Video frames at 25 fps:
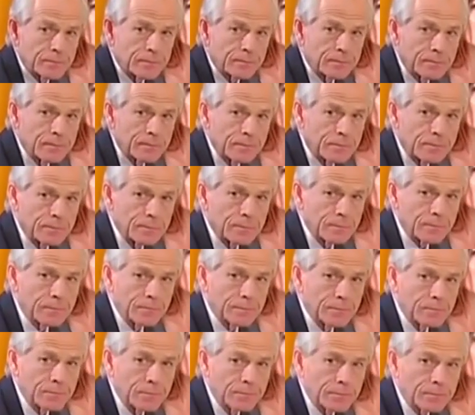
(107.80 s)

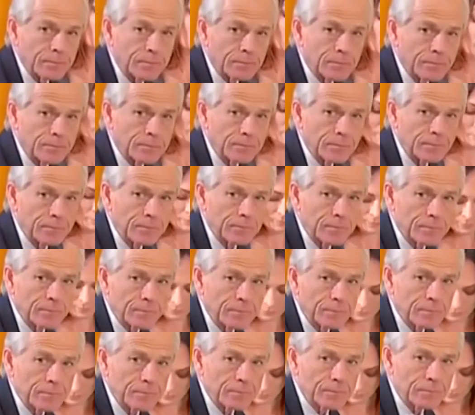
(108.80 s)

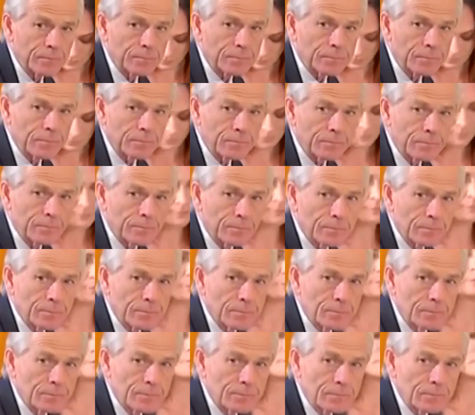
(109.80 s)

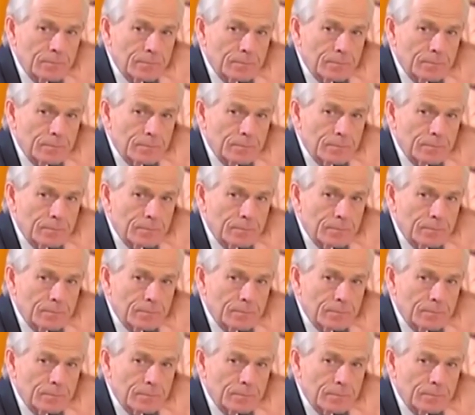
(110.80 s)
(not speaking)